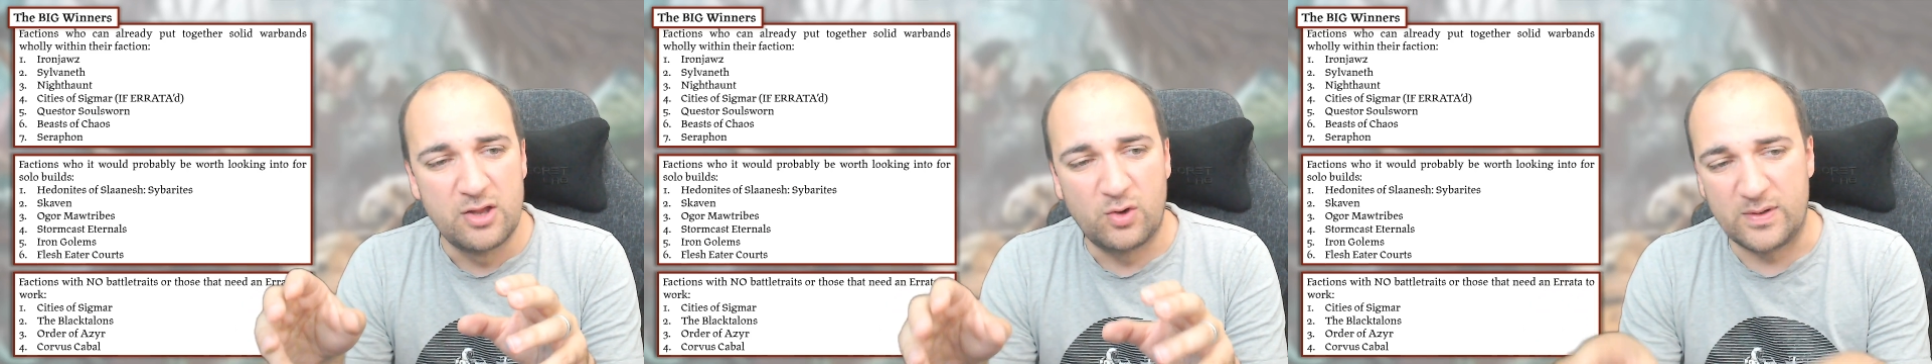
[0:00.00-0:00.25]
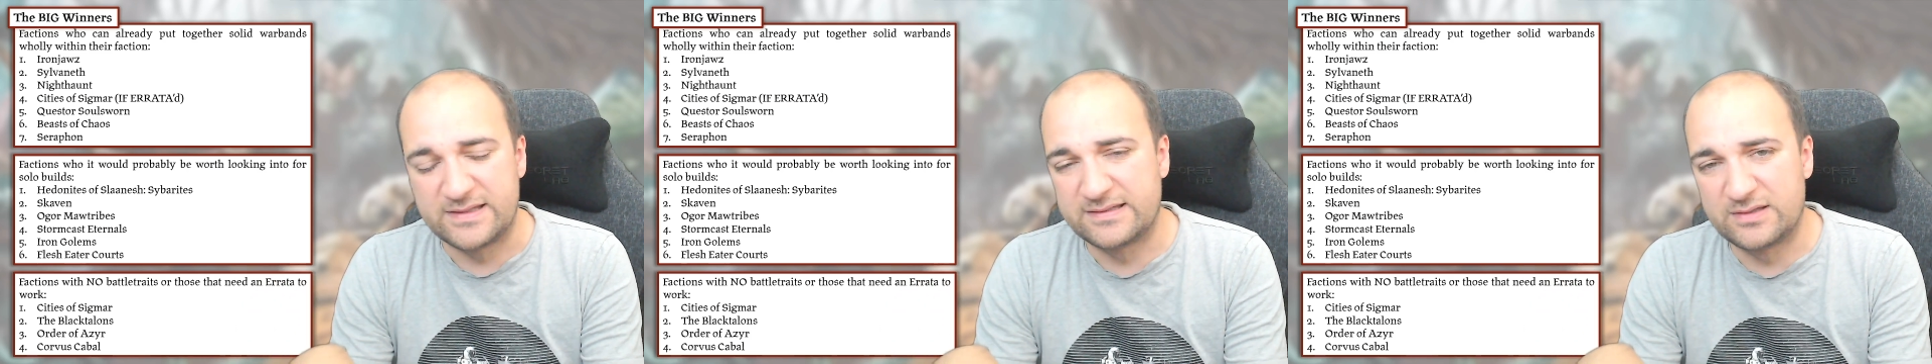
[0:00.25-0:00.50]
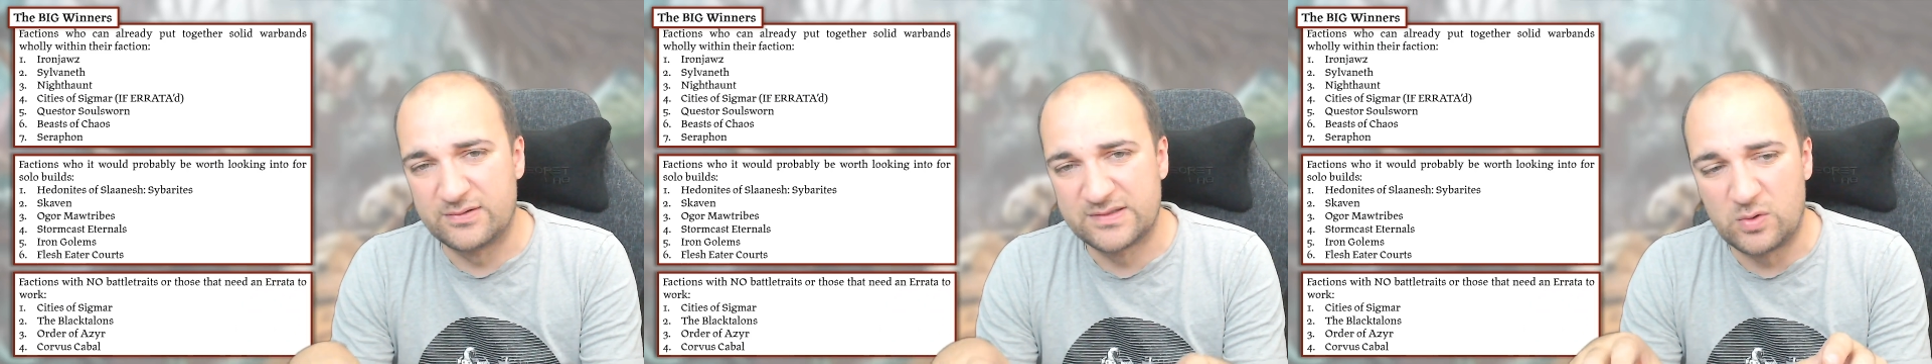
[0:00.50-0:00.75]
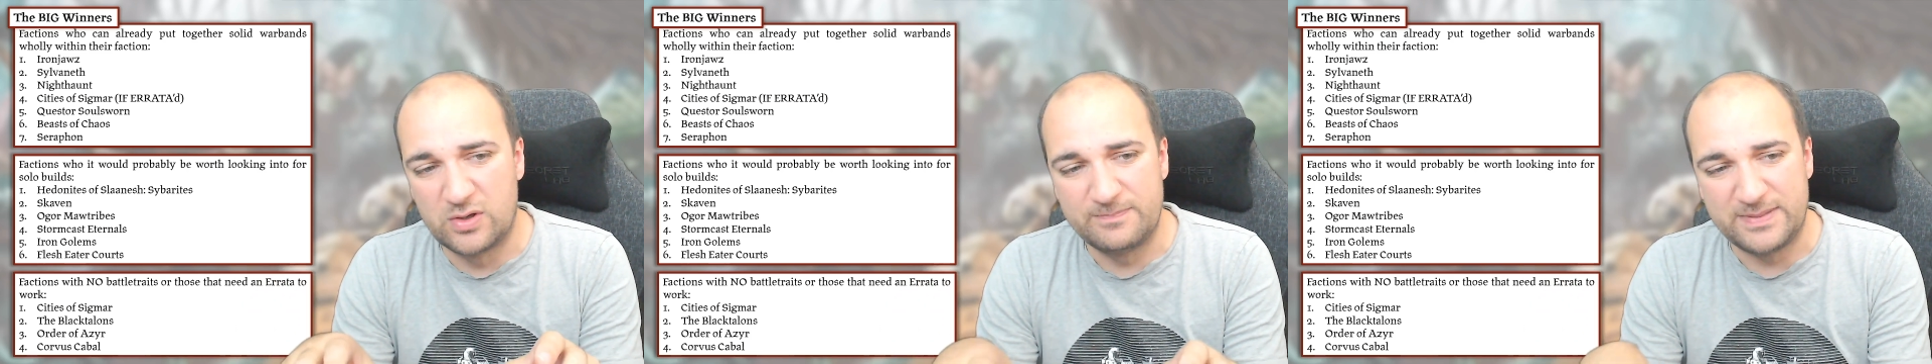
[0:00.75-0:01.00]
Quest of
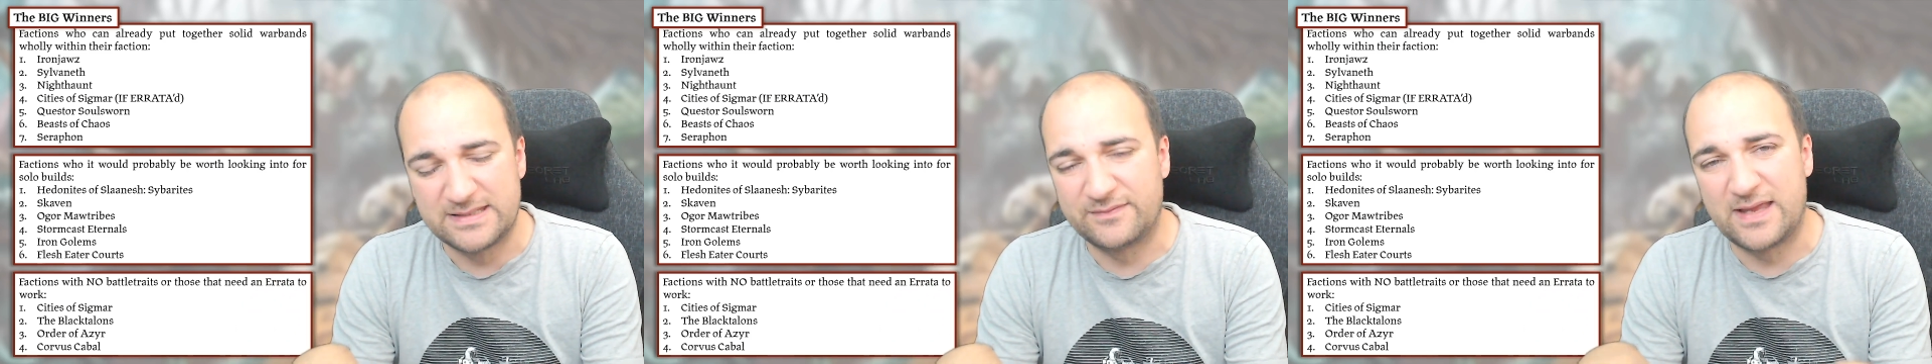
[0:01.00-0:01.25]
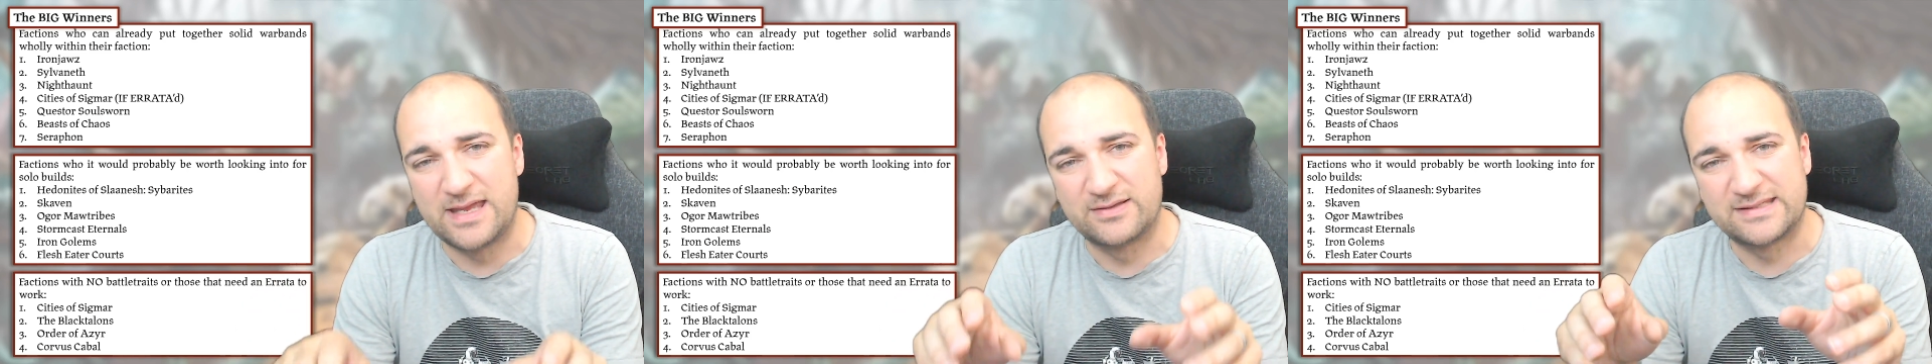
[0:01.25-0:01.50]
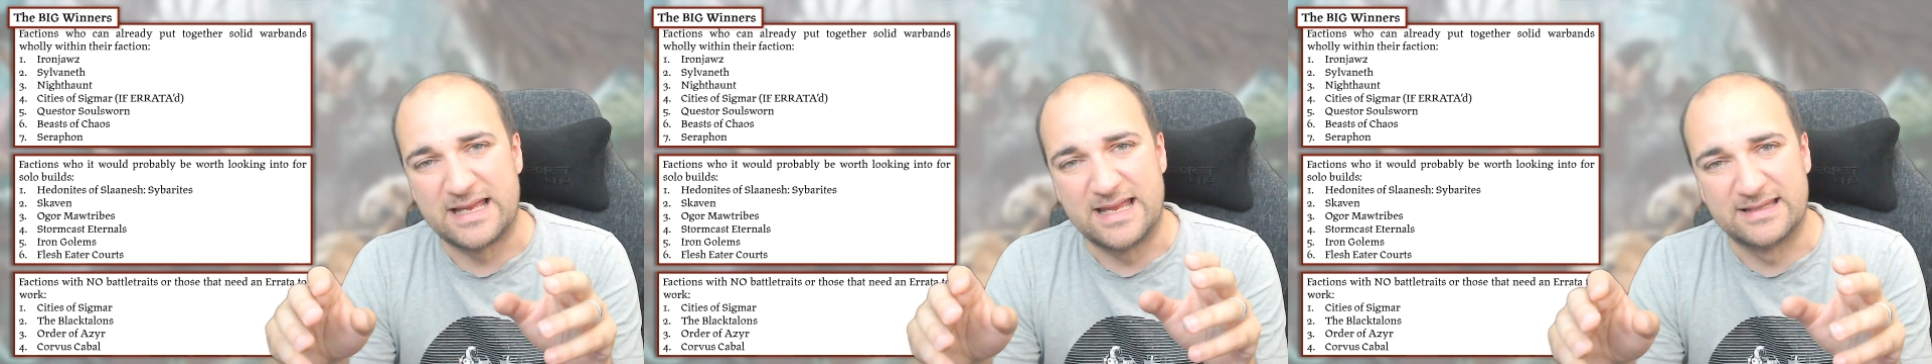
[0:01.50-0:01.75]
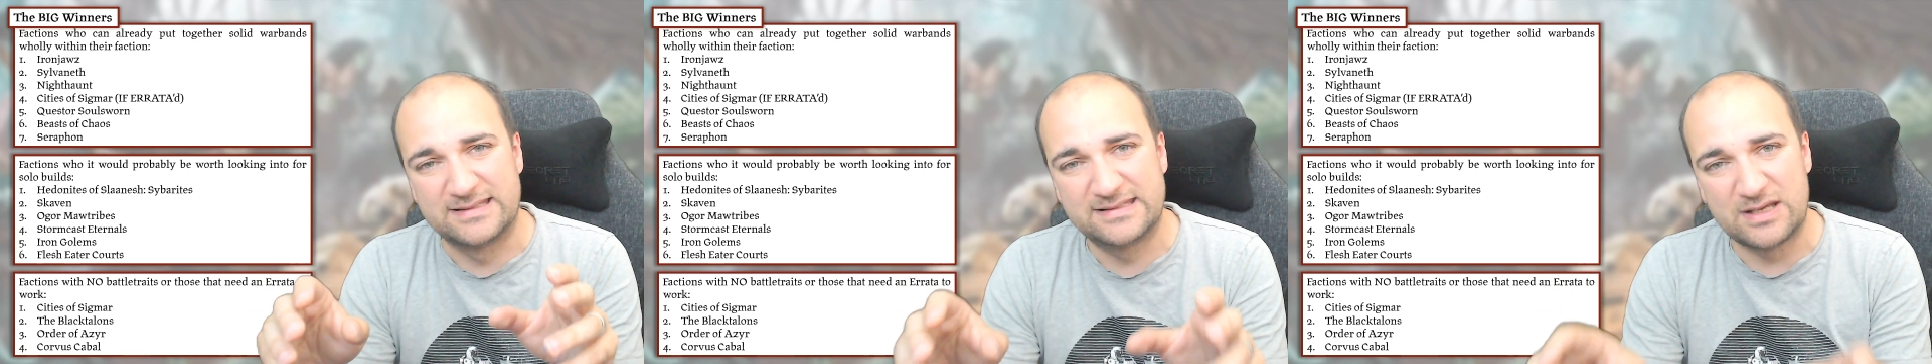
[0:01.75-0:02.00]
Soulsworn, Beast of Chaos,
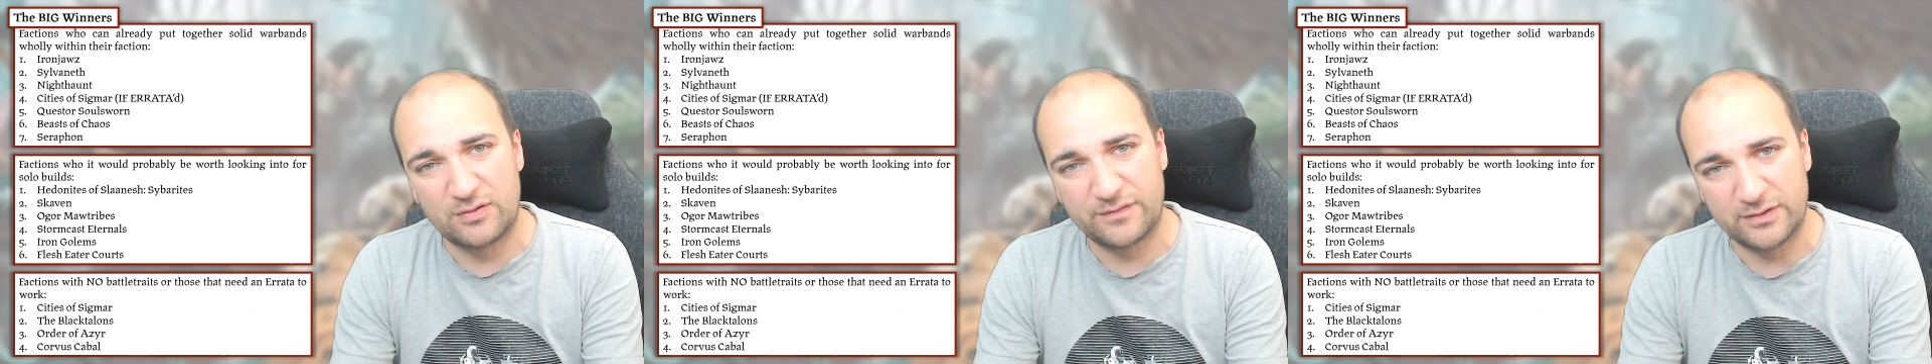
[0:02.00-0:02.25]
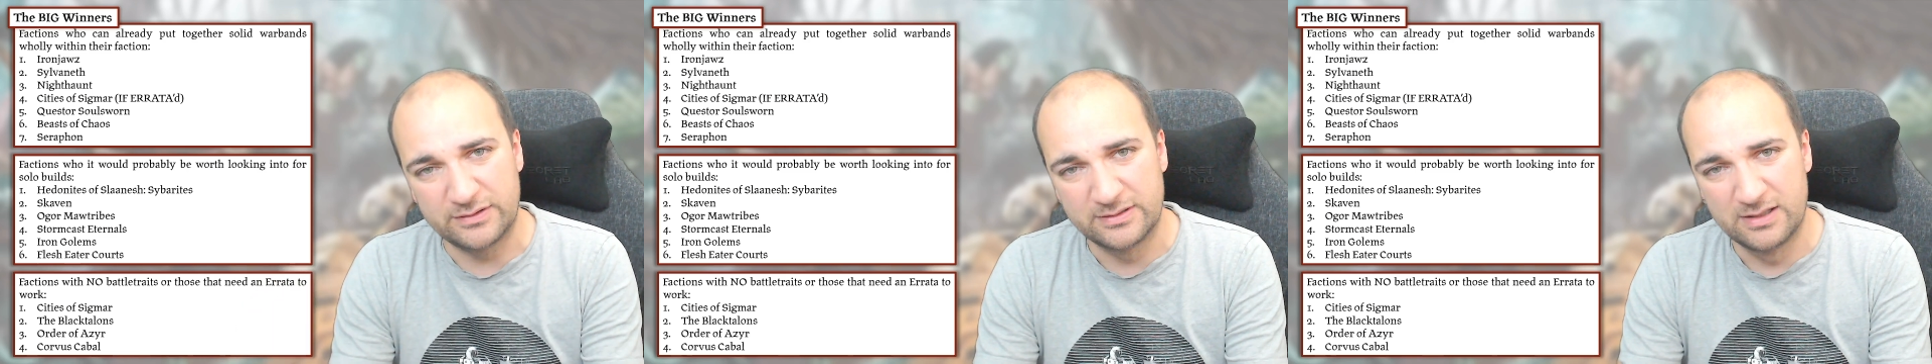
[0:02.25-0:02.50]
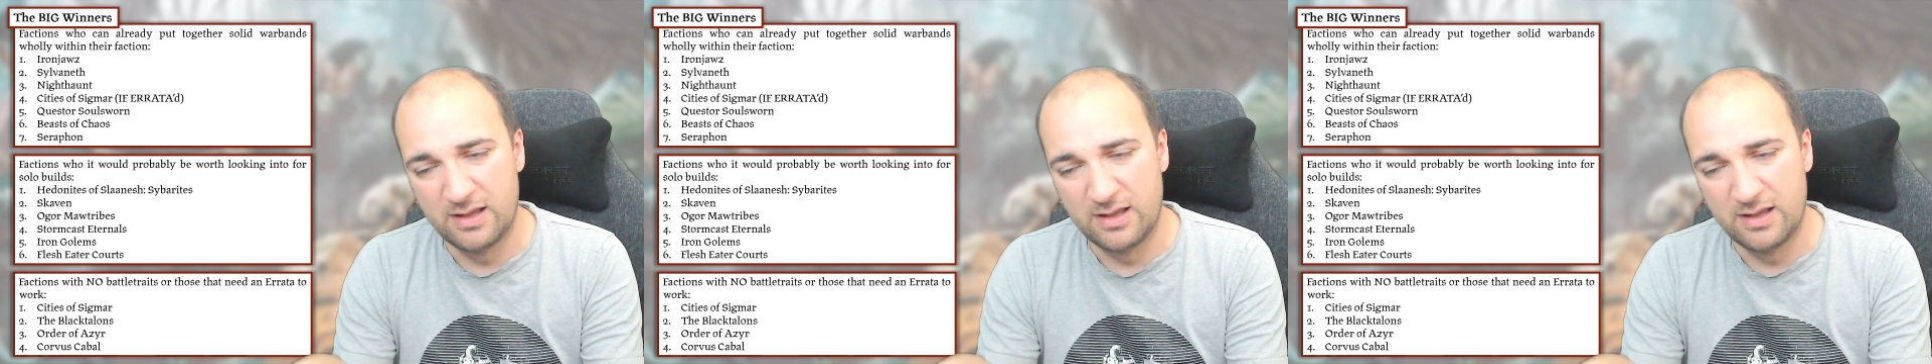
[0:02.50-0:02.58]
and Seraphon.